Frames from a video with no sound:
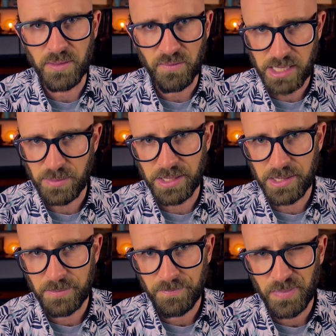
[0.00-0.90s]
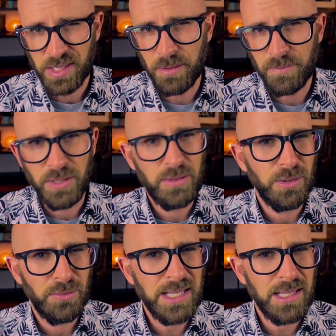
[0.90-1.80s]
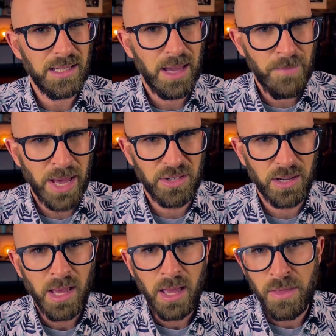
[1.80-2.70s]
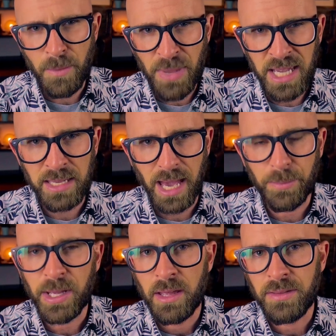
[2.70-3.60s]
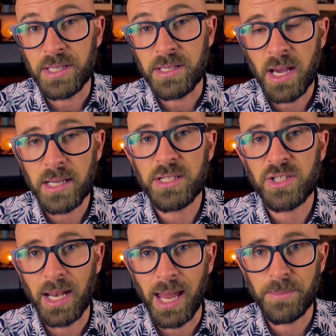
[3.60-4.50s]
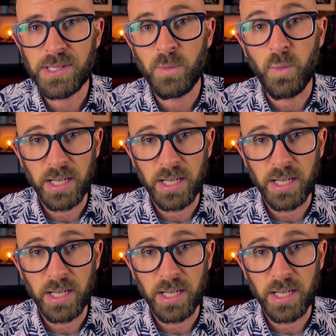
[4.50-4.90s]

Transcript: investments. So you can already imagine the big gap that a Turkish collapse would